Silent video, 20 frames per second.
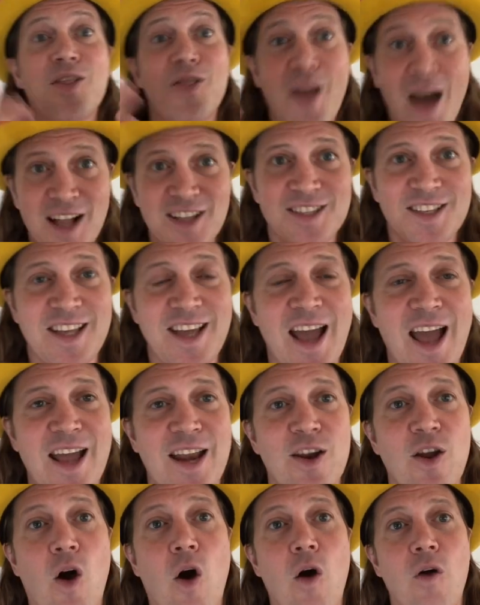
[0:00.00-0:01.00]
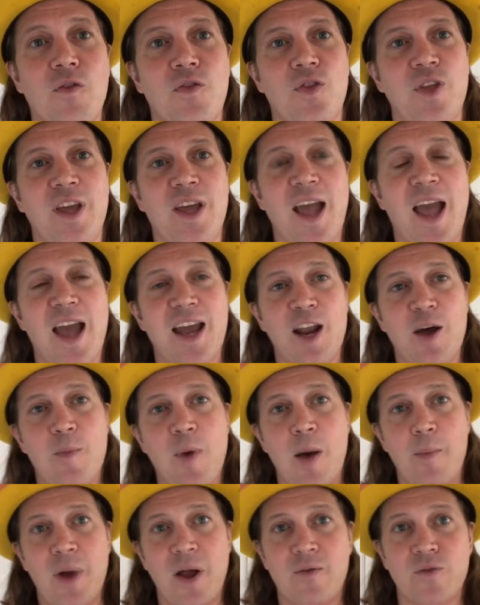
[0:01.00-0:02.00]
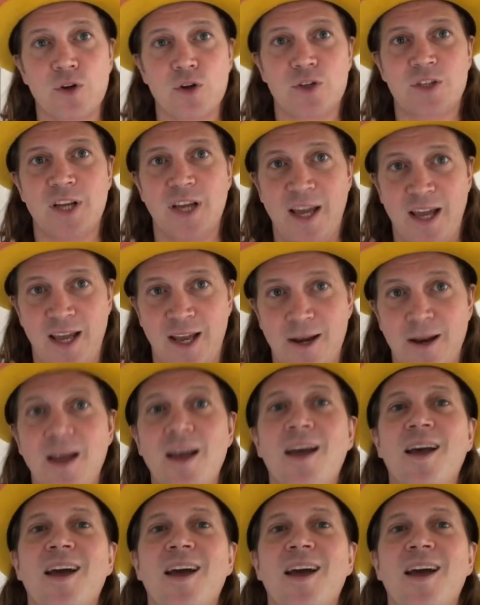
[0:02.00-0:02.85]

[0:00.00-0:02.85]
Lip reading: That's the end of the edamame routine.